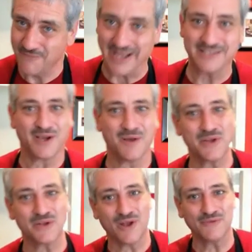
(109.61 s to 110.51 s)
Find
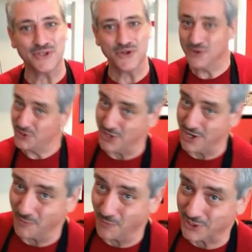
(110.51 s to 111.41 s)
something you'd love to do, you
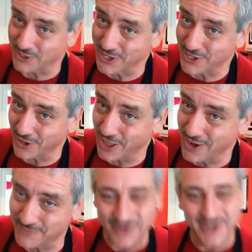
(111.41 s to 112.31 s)
never work a day in your
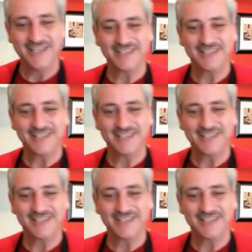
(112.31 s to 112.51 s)
life.